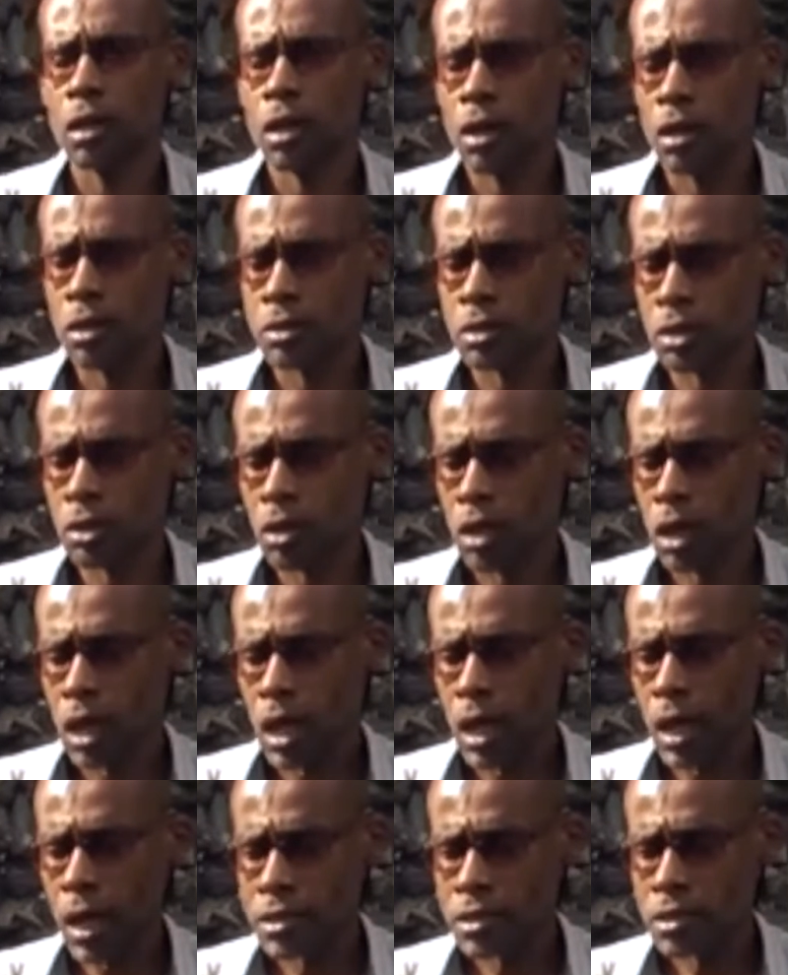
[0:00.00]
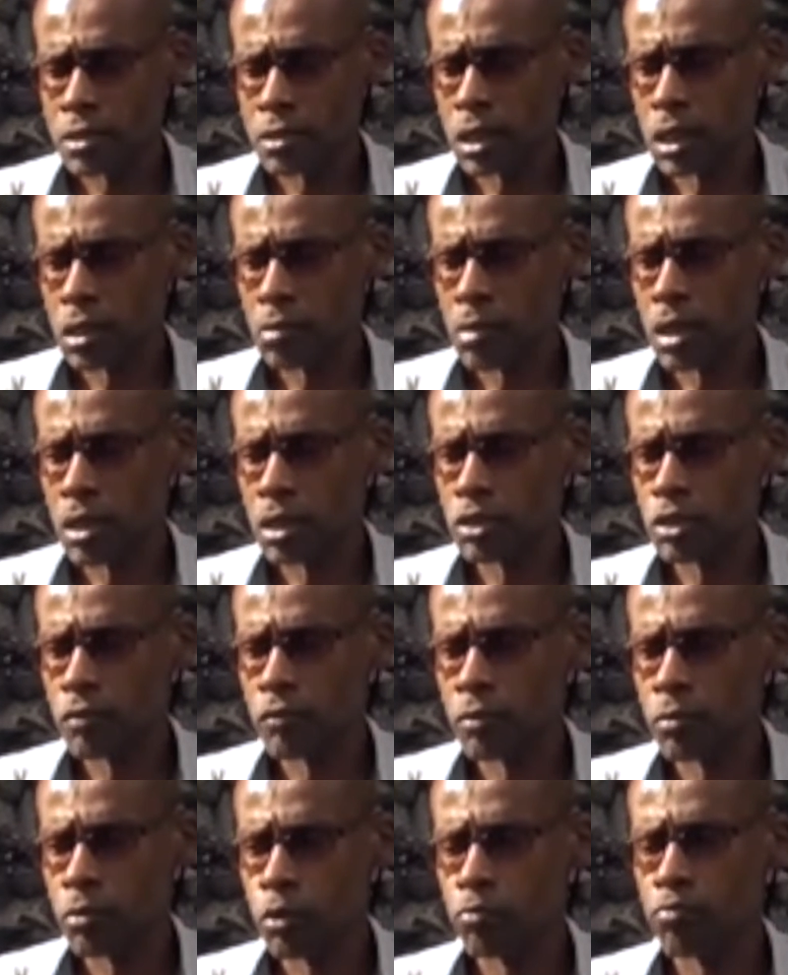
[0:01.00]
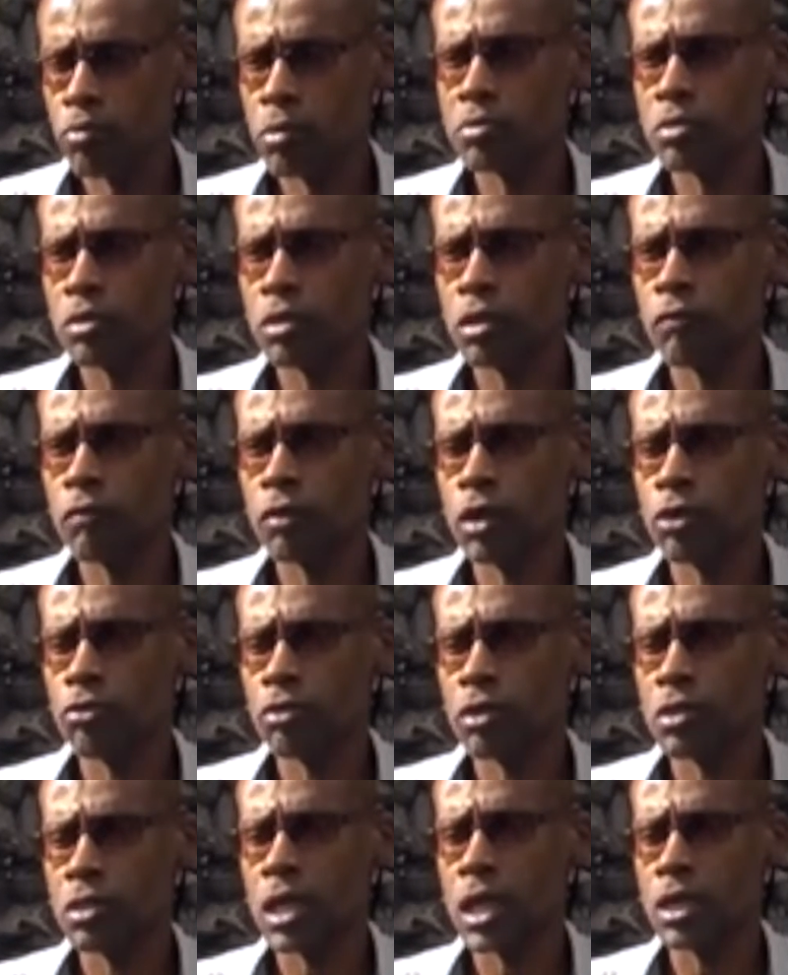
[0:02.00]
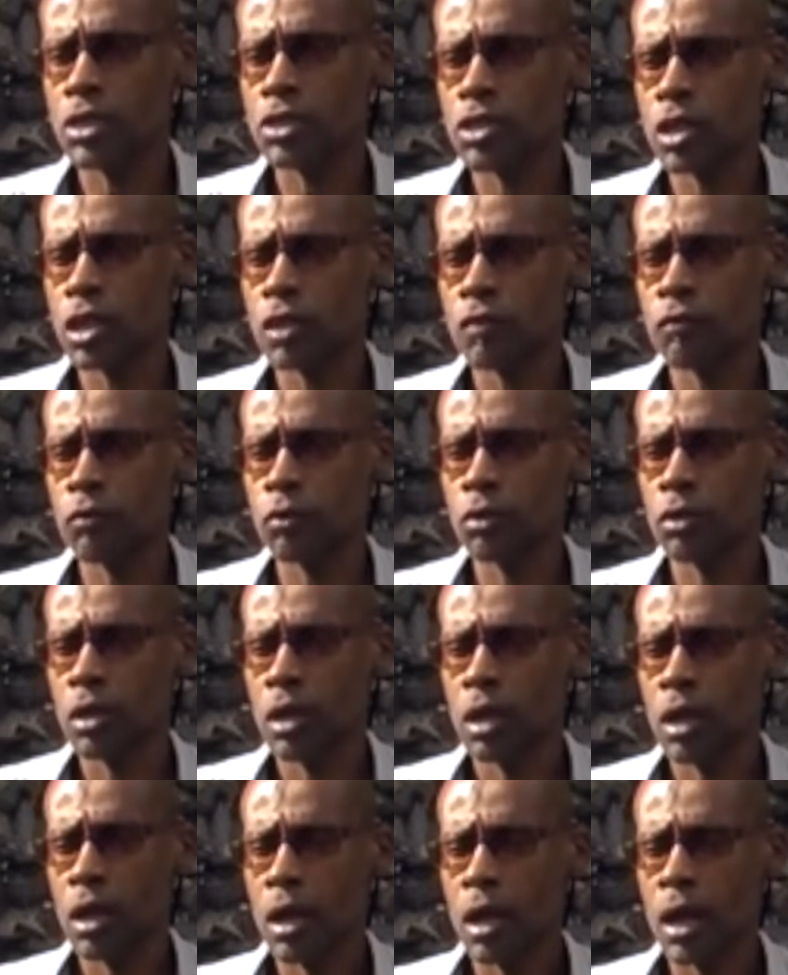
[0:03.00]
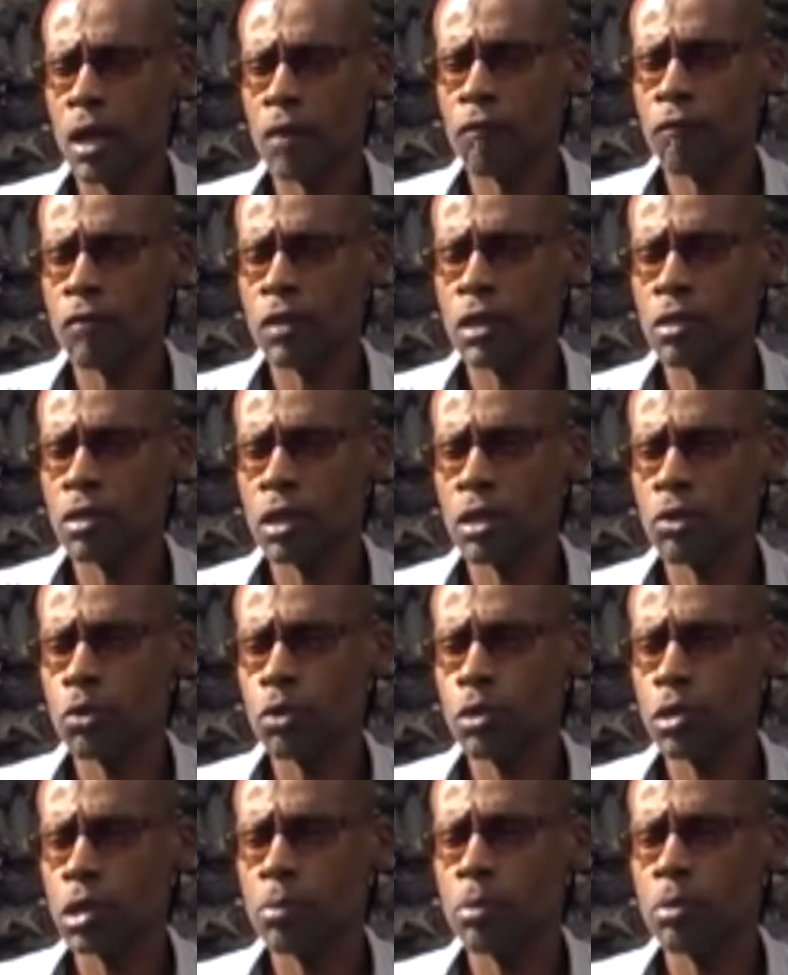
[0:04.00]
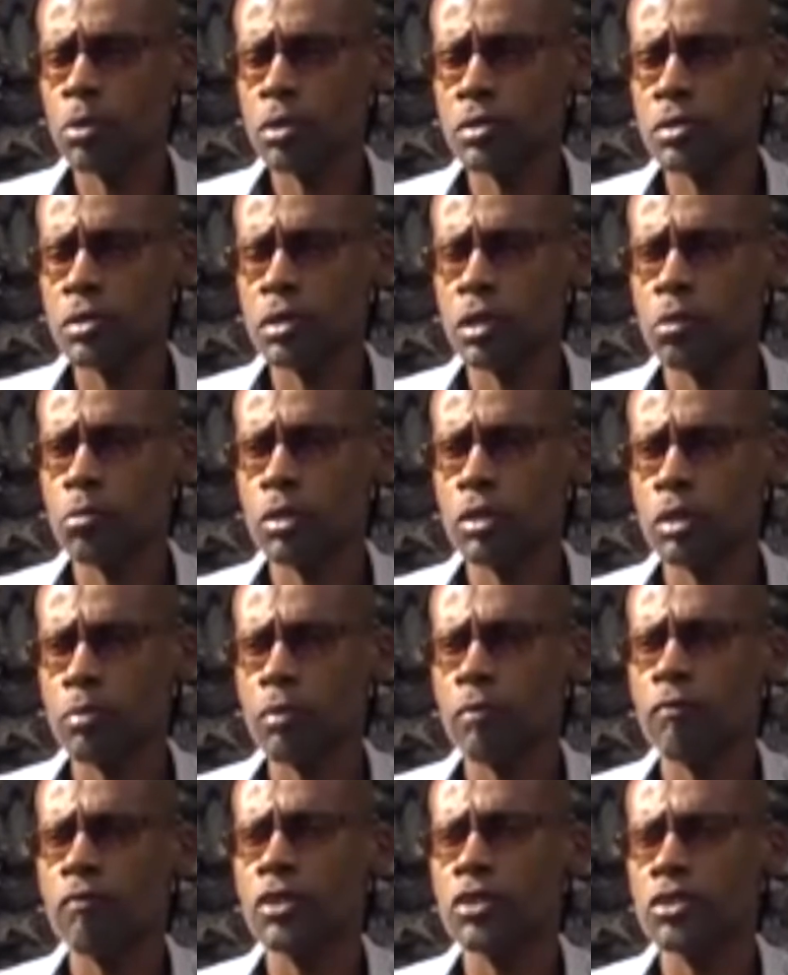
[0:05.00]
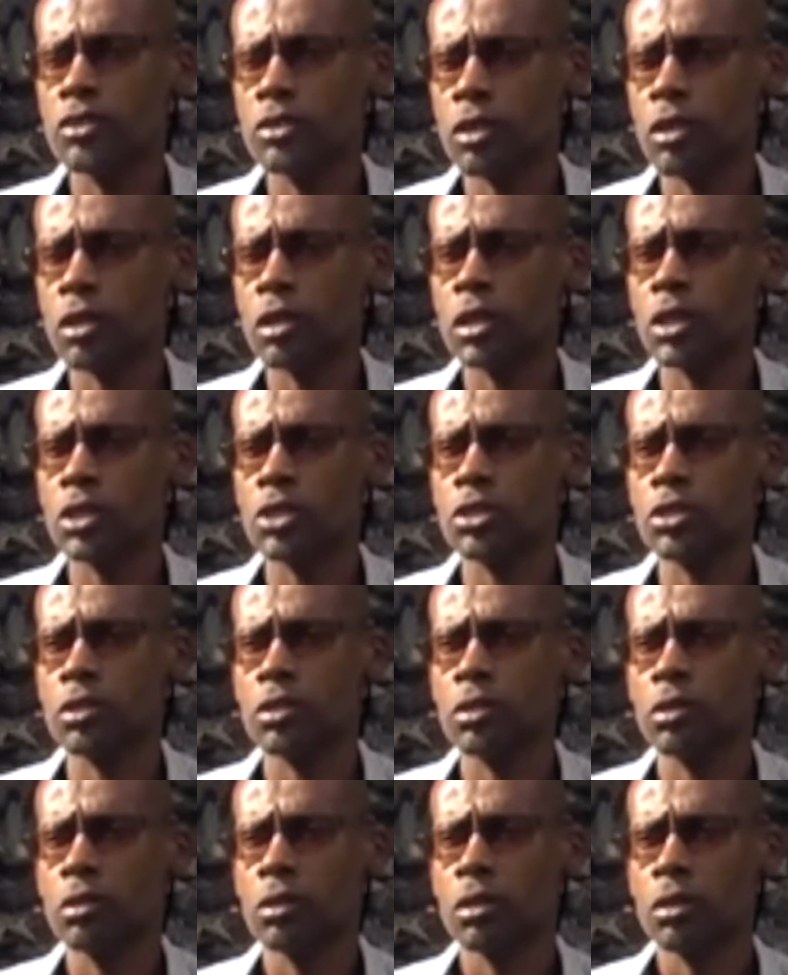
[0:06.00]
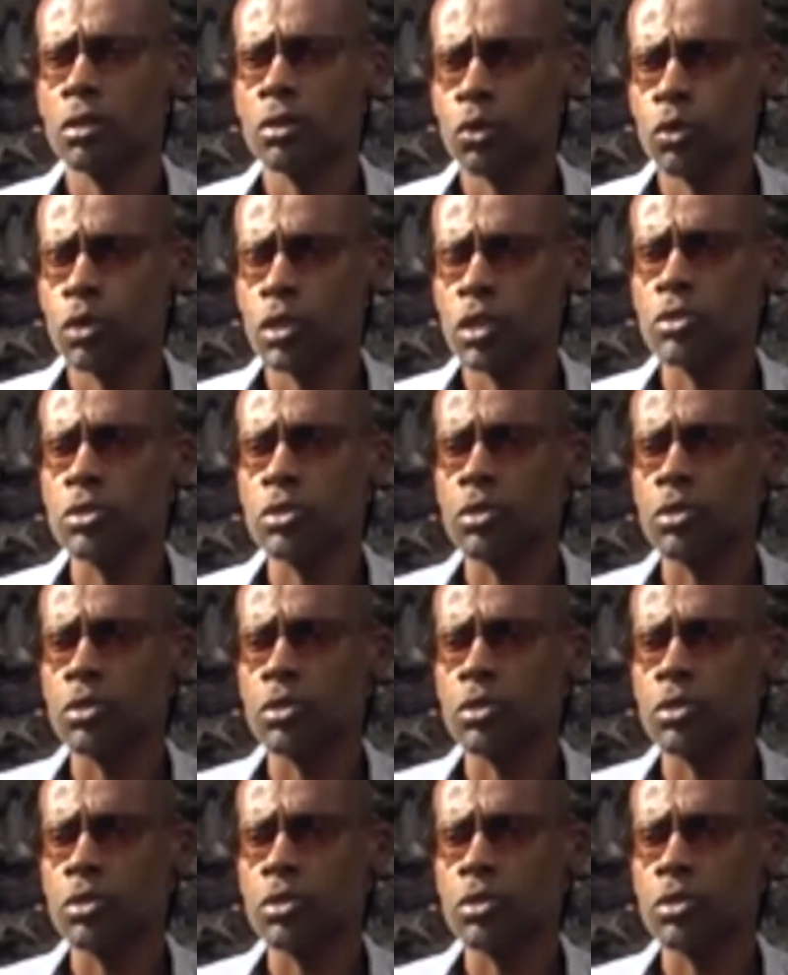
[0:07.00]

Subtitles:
So as site manager for both Brimstone Fortress and Charles Fort, I feel not only a personal but a professional connection to these two